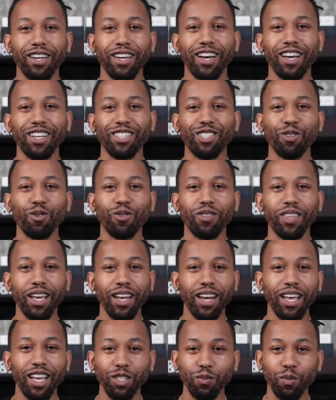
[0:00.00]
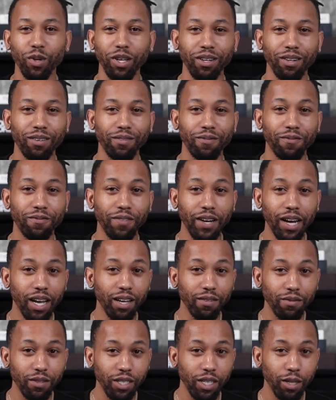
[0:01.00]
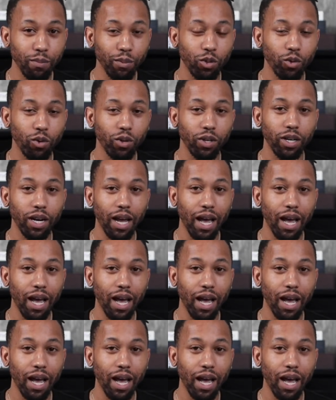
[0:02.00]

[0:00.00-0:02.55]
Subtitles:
guys, so that has been 5 tips on